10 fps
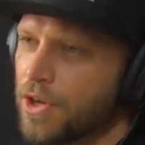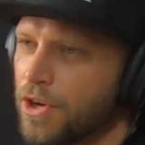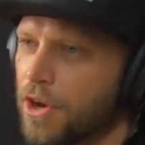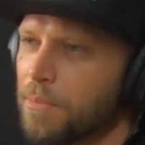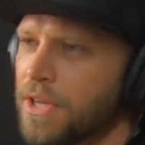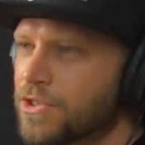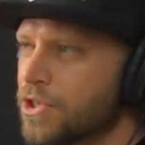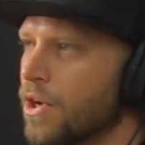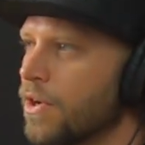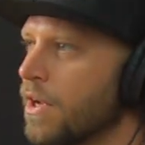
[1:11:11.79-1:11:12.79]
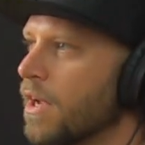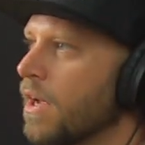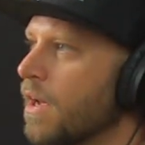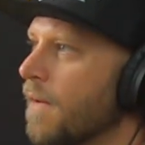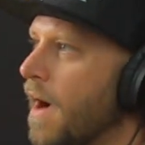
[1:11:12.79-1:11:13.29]
You know what I mean? So
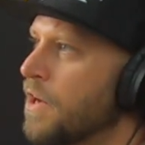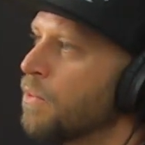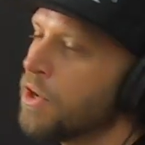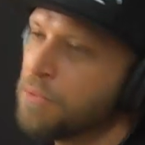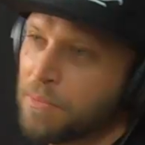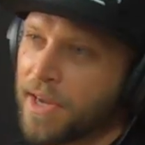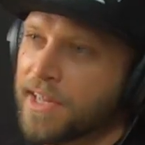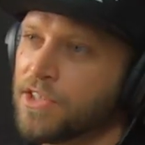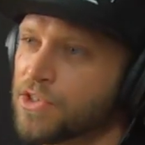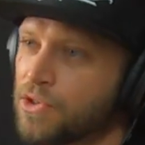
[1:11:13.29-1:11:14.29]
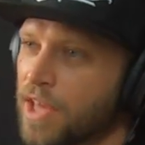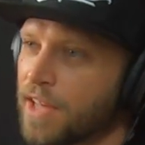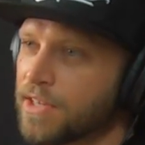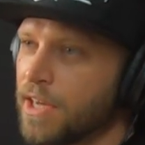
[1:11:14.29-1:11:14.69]
I don't want to put my kids through that.